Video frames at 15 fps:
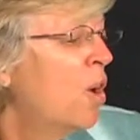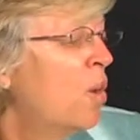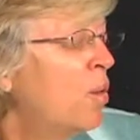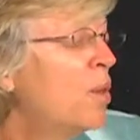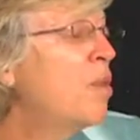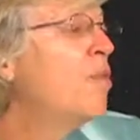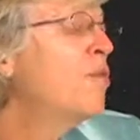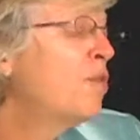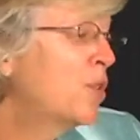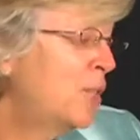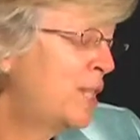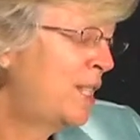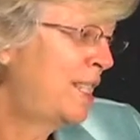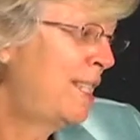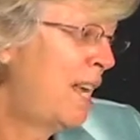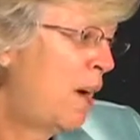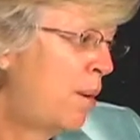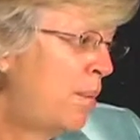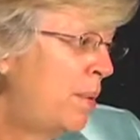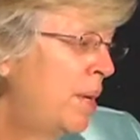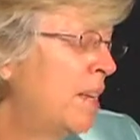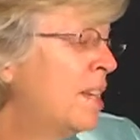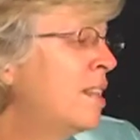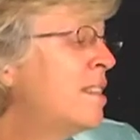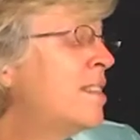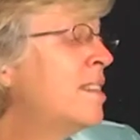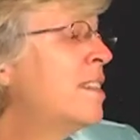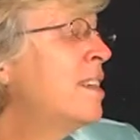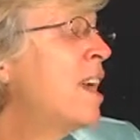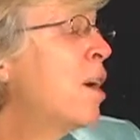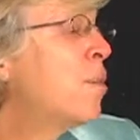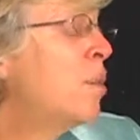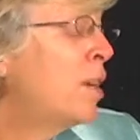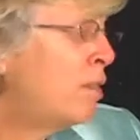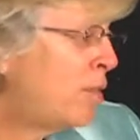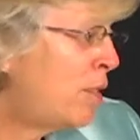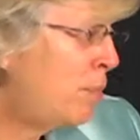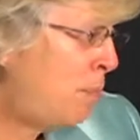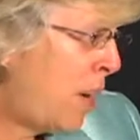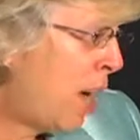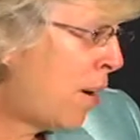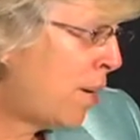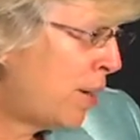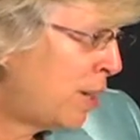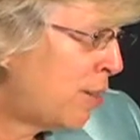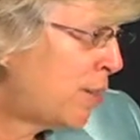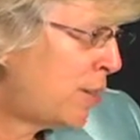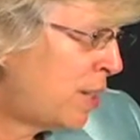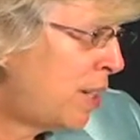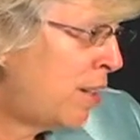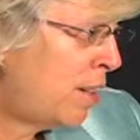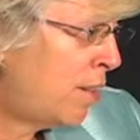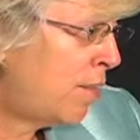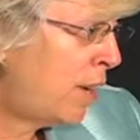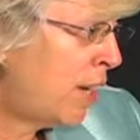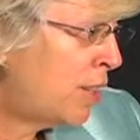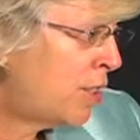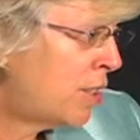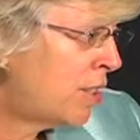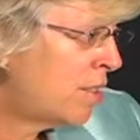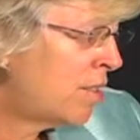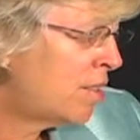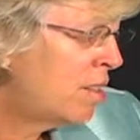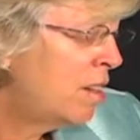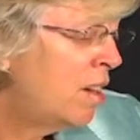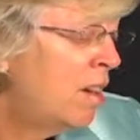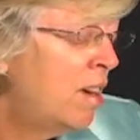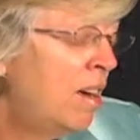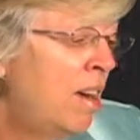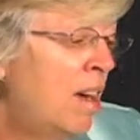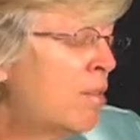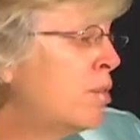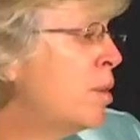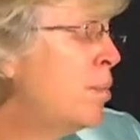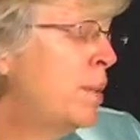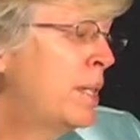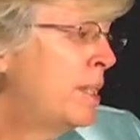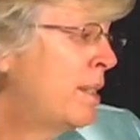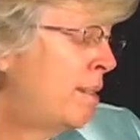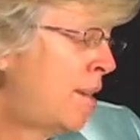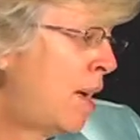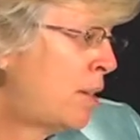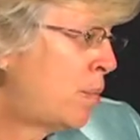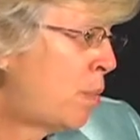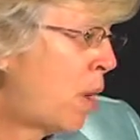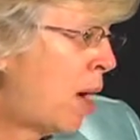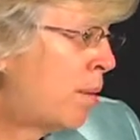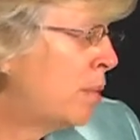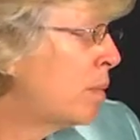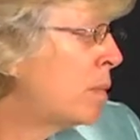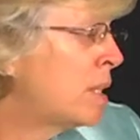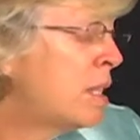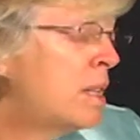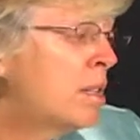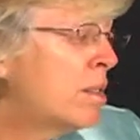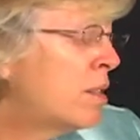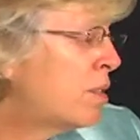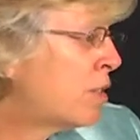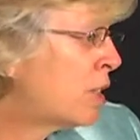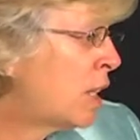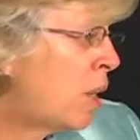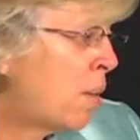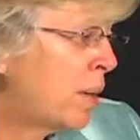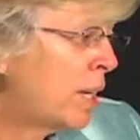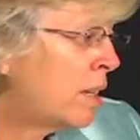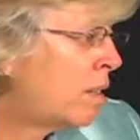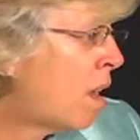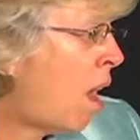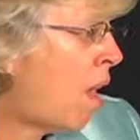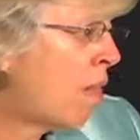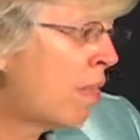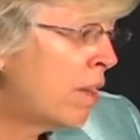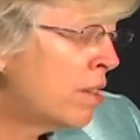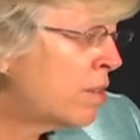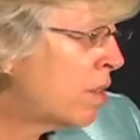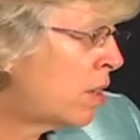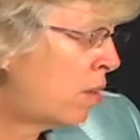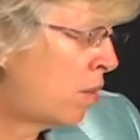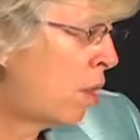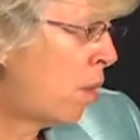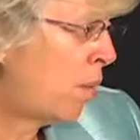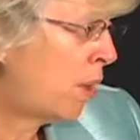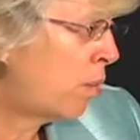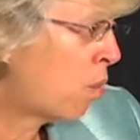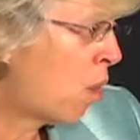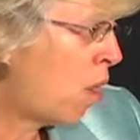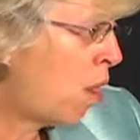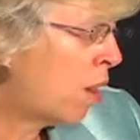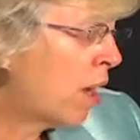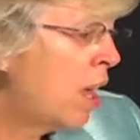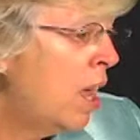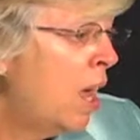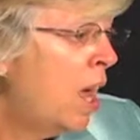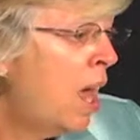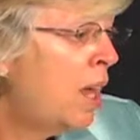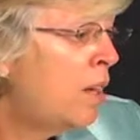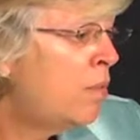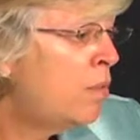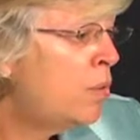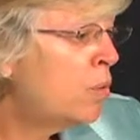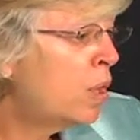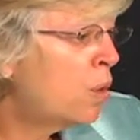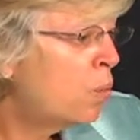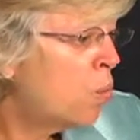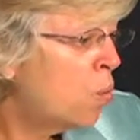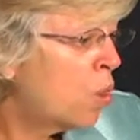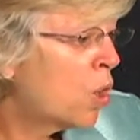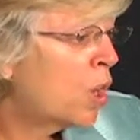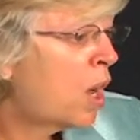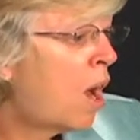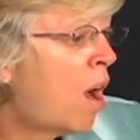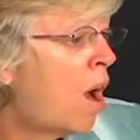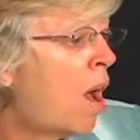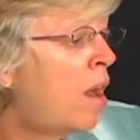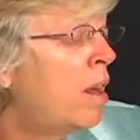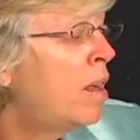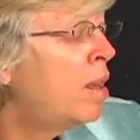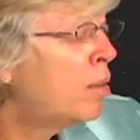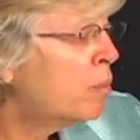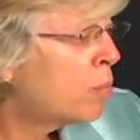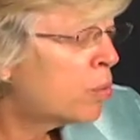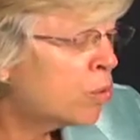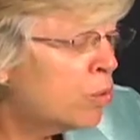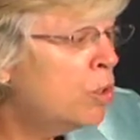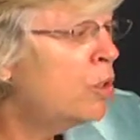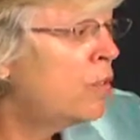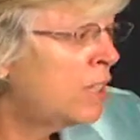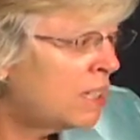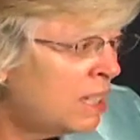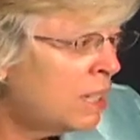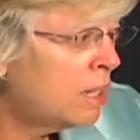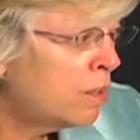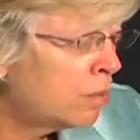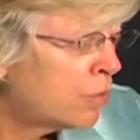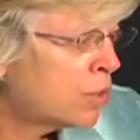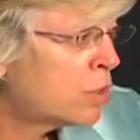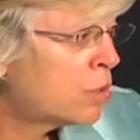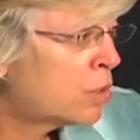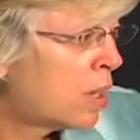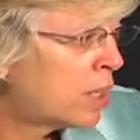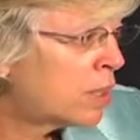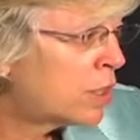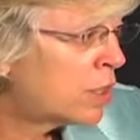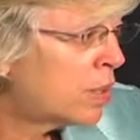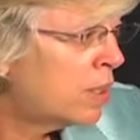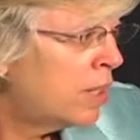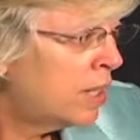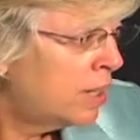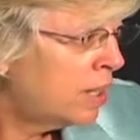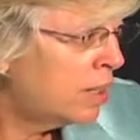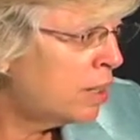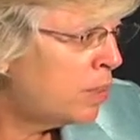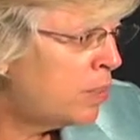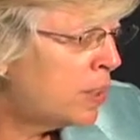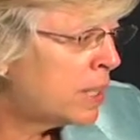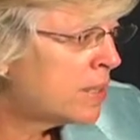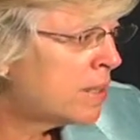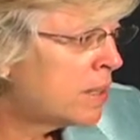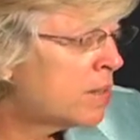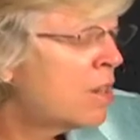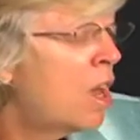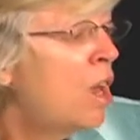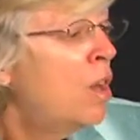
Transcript: Well, the first step is to get rid of the barriers to innovation. Every business has problems, things that are slowing it down, things that are going wrong. And if you can work on improving the infrastructure in the business